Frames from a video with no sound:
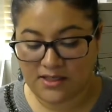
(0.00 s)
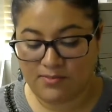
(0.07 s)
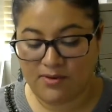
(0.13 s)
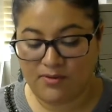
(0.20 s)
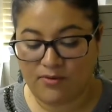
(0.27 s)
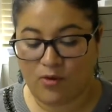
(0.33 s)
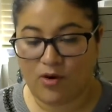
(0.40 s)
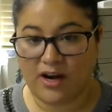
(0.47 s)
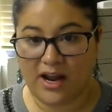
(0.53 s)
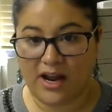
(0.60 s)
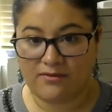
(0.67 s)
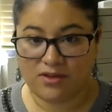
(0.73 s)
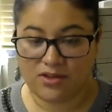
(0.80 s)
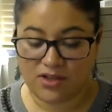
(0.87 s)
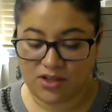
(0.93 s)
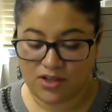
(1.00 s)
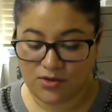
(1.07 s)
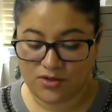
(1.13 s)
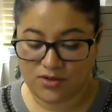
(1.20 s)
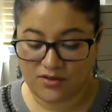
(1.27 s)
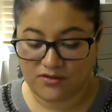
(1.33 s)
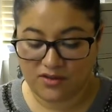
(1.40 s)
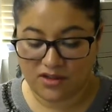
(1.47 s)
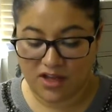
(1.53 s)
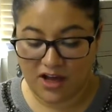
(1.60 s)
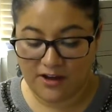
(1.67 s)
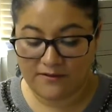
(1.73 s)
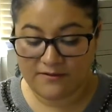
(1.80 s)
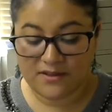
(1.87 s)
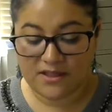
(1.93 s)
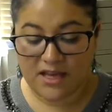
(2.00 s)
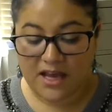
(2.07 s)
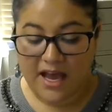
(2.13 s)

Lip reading: before and after the use of gloves,